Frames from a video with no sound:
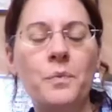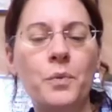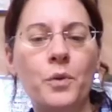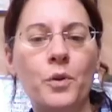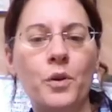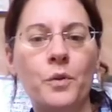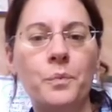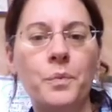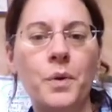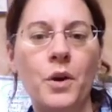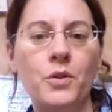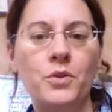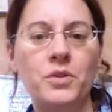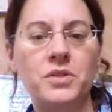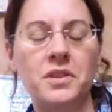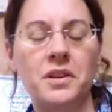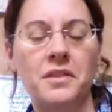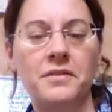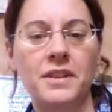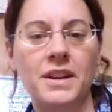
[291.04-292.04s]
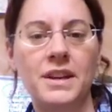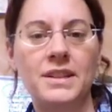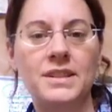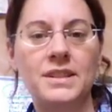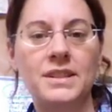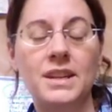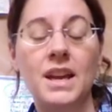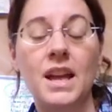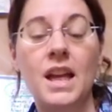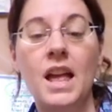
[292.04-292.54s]
or a post office.
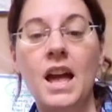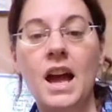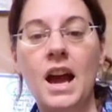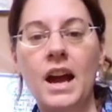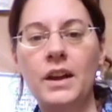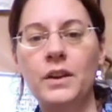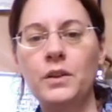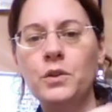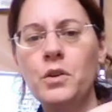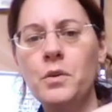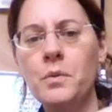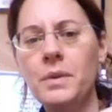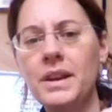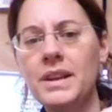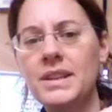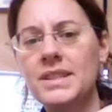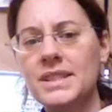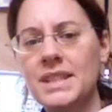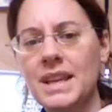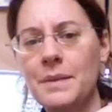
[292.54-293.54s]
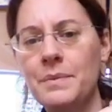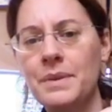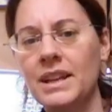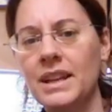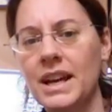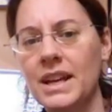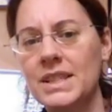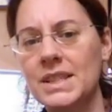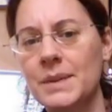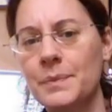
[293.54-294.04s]
And normally a stamp
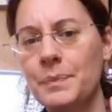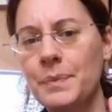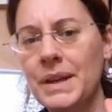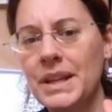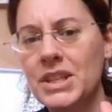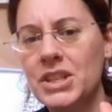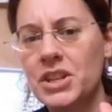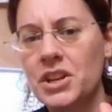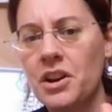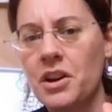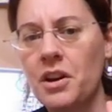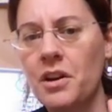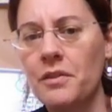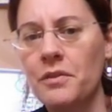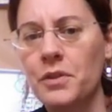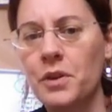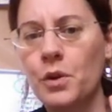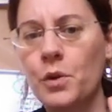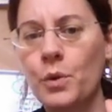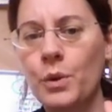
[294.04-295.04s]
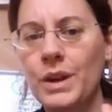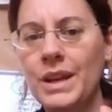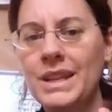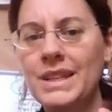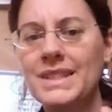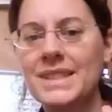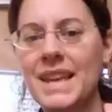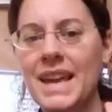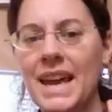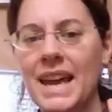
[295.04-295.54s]
has a picture of the
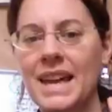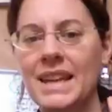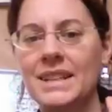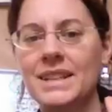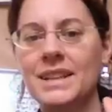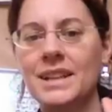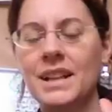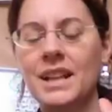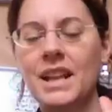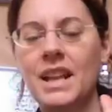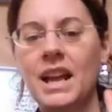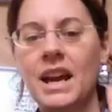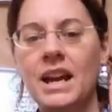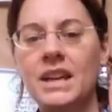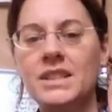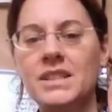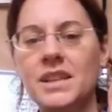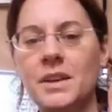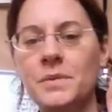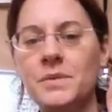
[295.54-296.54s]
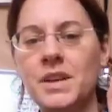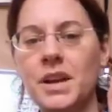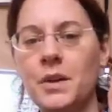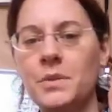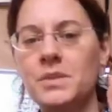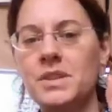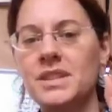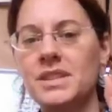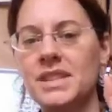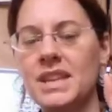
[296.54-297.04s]
Queen's head. And
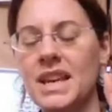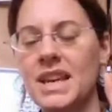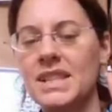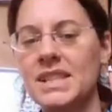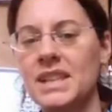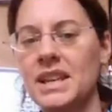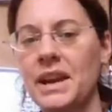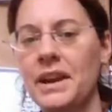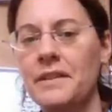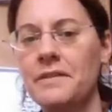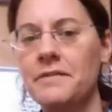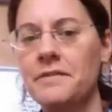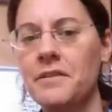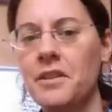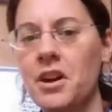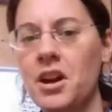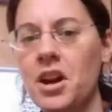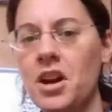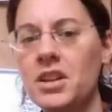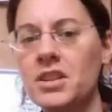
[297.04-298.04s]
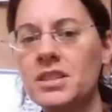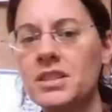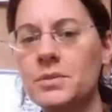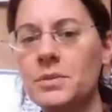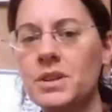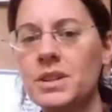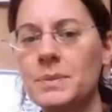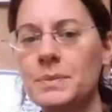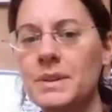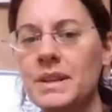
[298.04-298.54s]
sometimes it says like first,
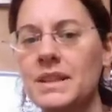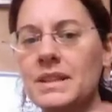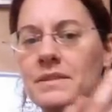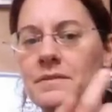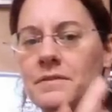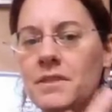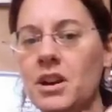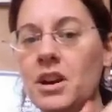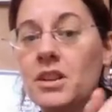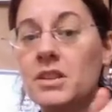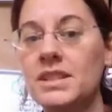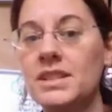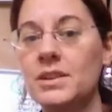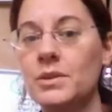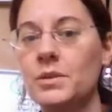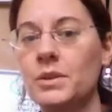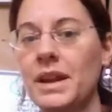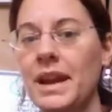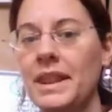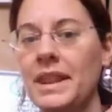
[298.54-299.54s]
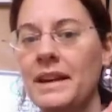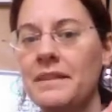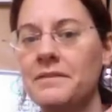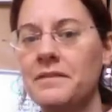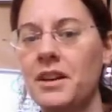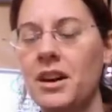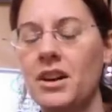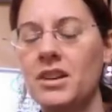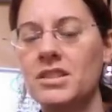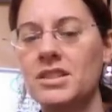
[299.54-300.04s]
it will get there
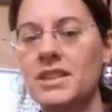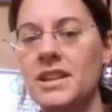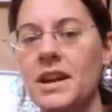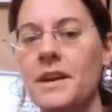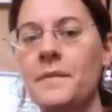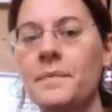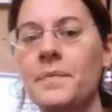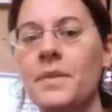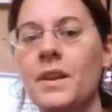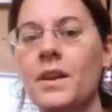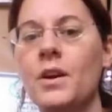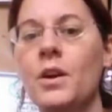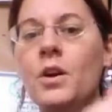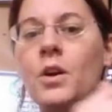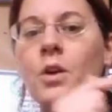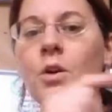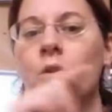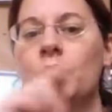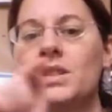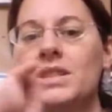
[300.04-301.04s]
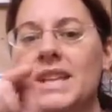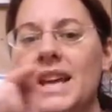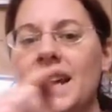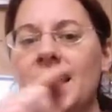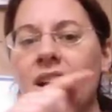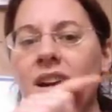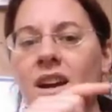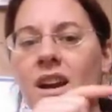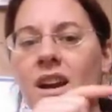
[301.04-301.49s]
faster, or second